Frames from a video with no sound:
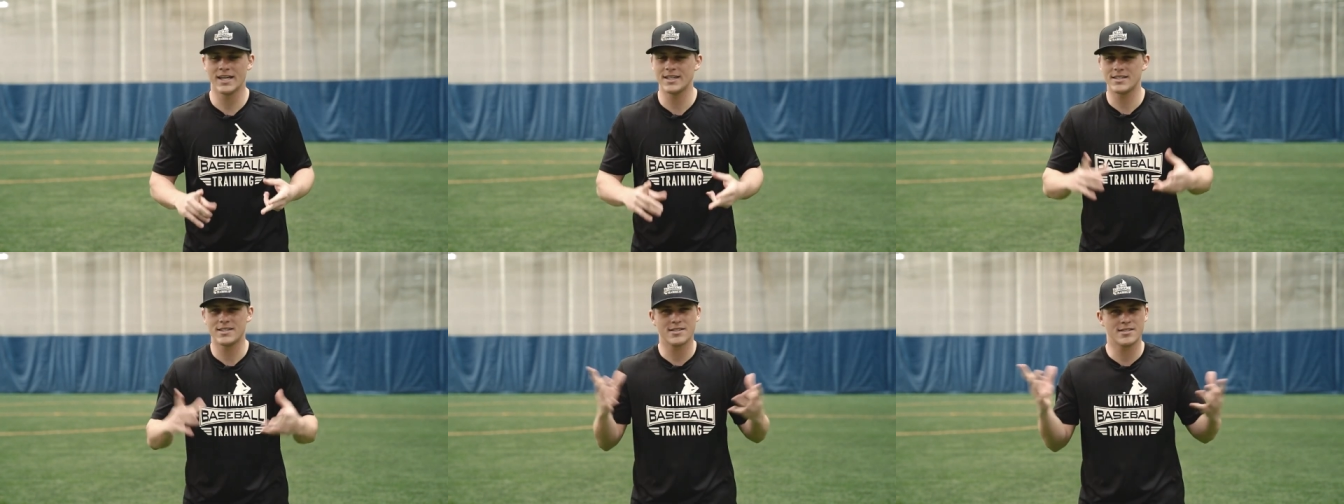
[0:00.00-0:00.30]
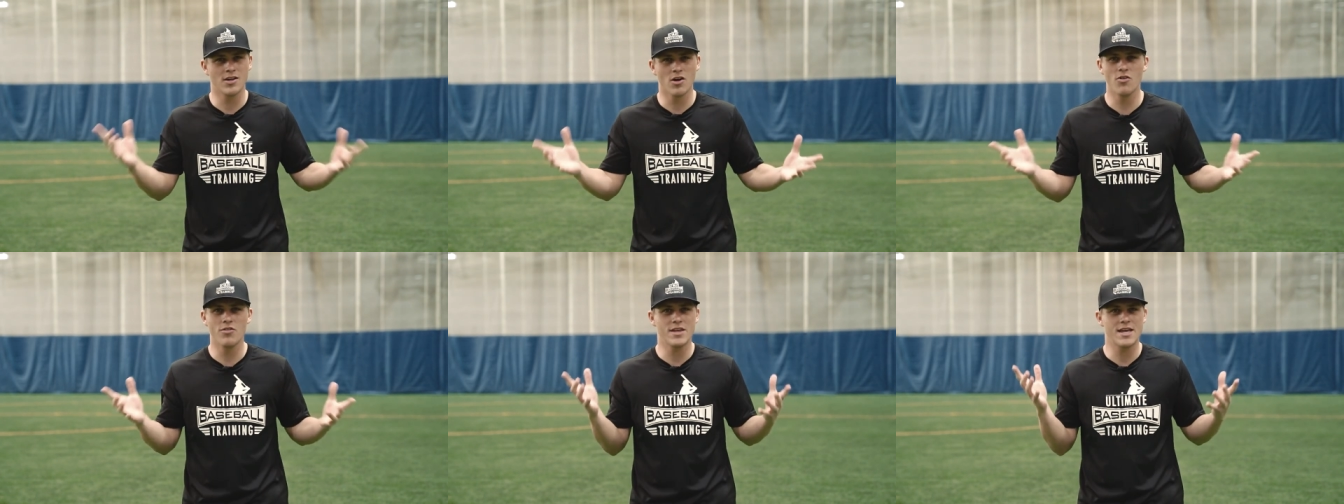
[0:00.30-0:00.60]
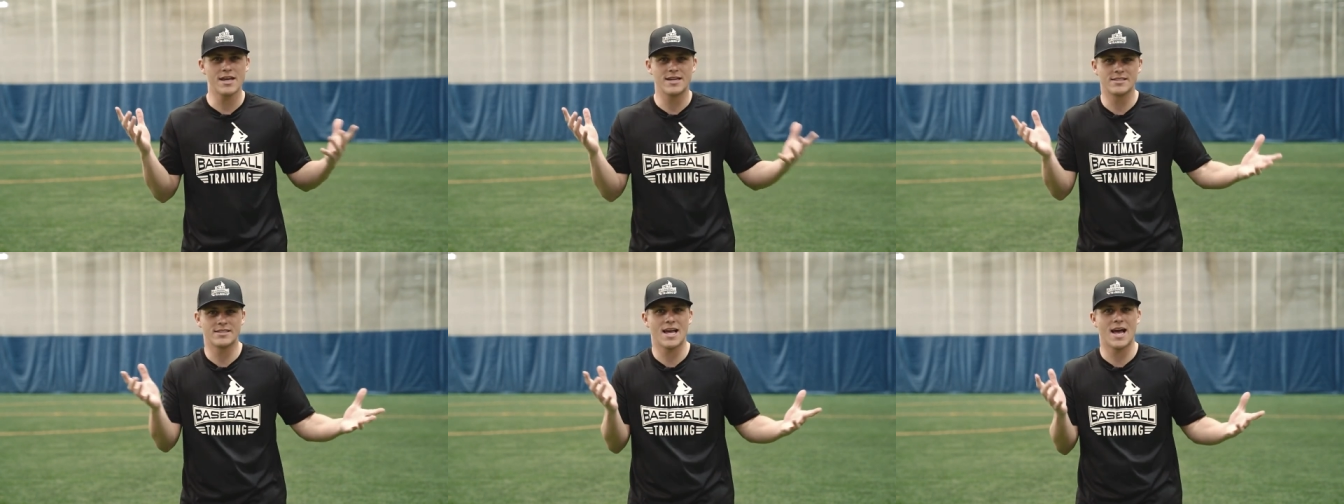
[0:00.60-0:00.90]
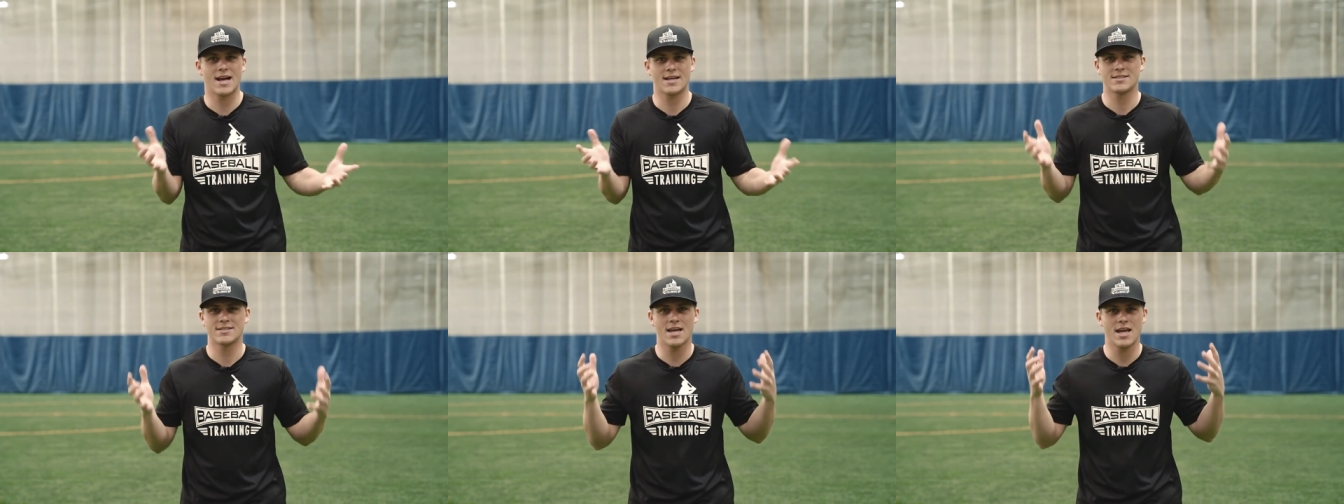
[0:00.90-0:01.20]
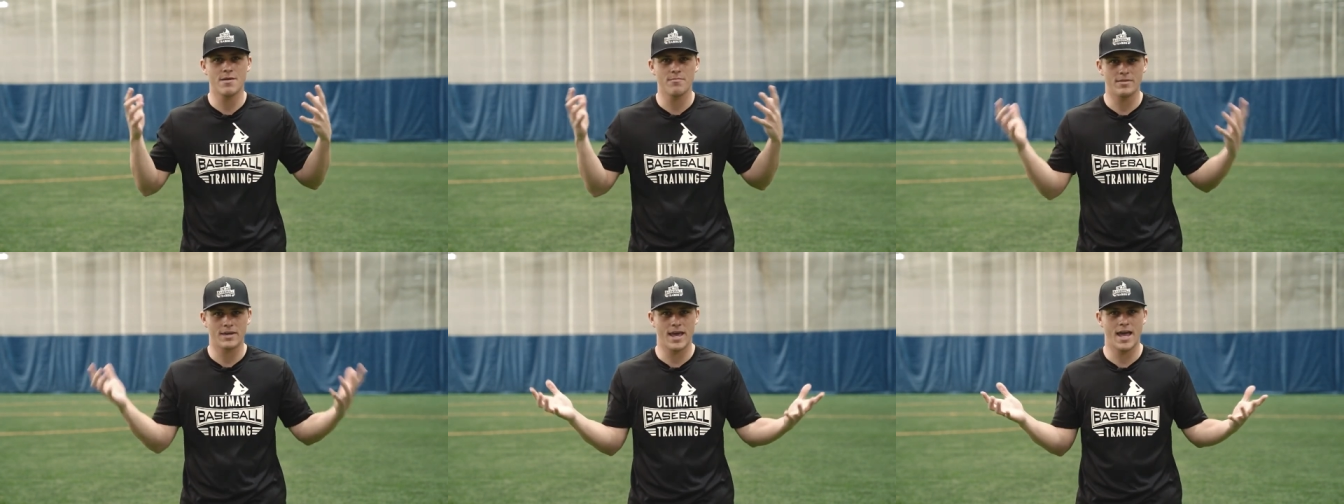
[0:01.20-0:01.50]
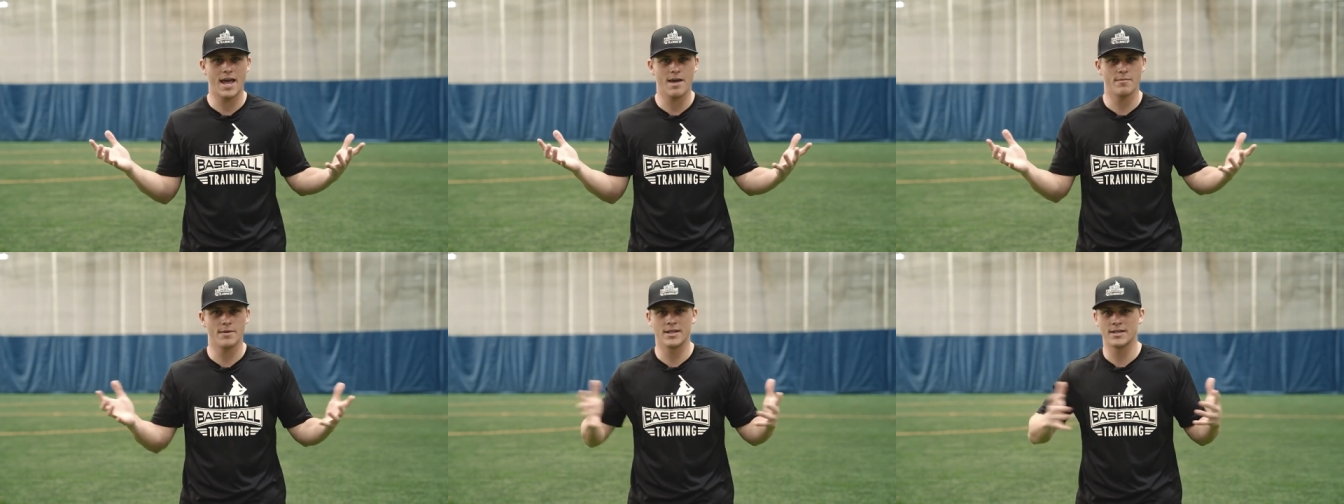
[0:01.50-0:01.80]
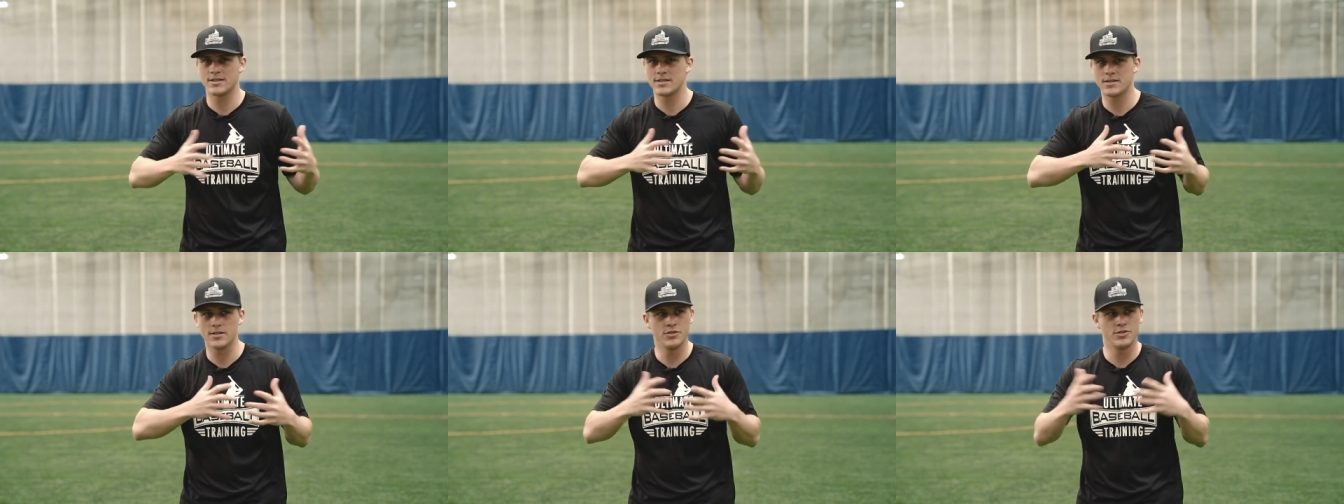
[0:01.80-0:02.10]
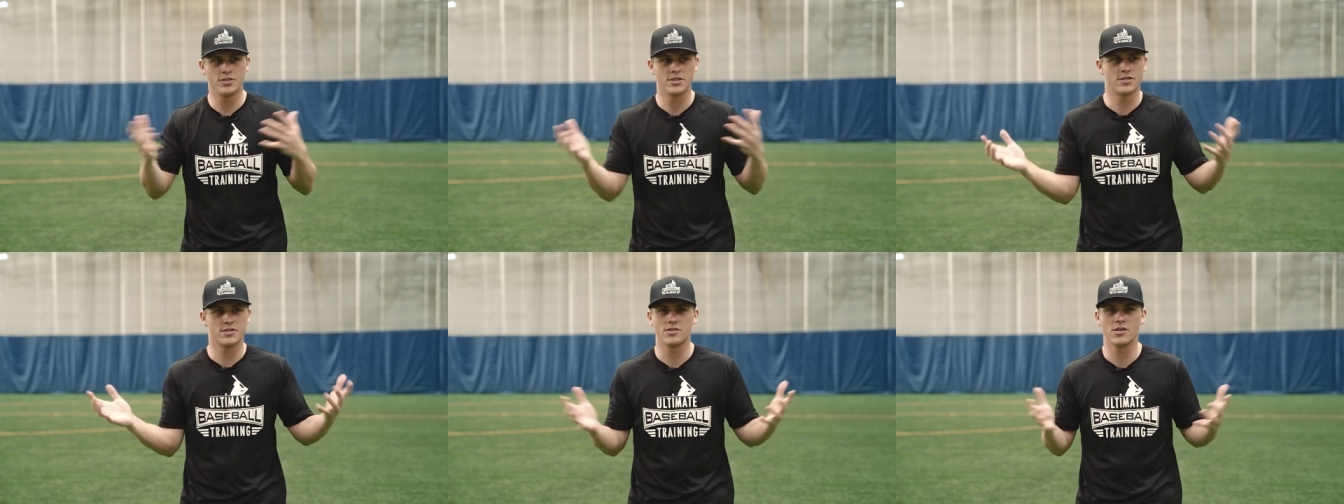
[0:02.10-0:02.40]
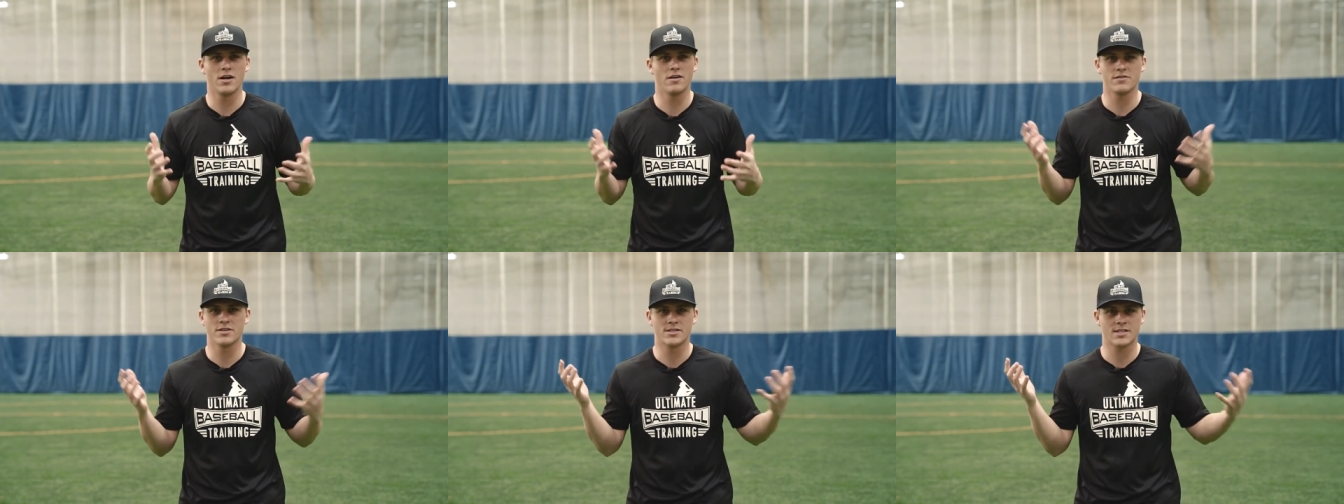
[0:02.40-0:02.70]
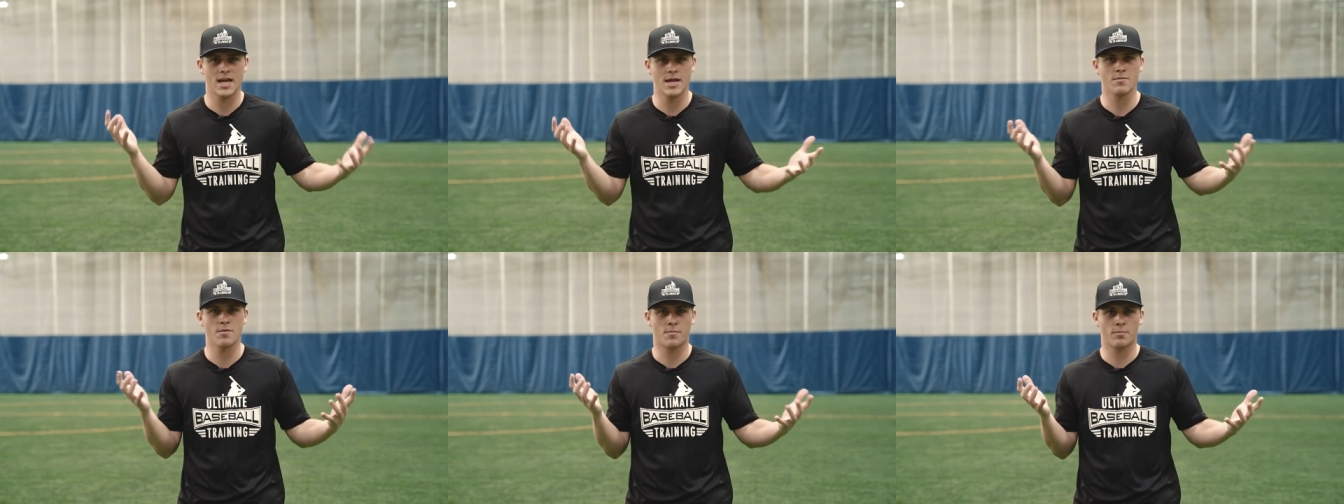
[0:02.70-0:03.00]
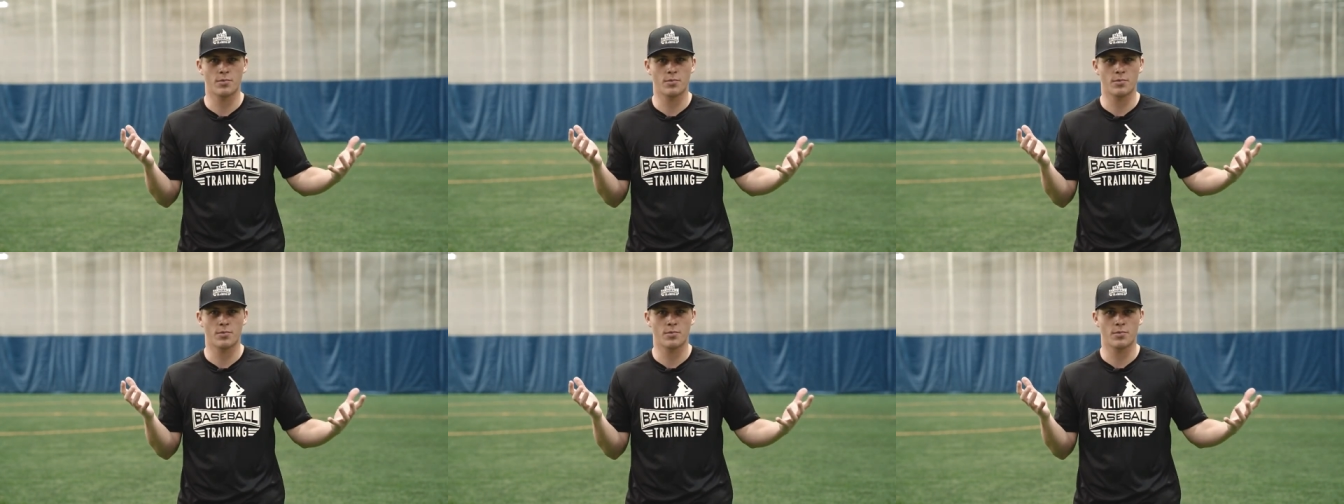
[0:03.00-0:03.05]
It's still the exact same game, and it's, you should still have the same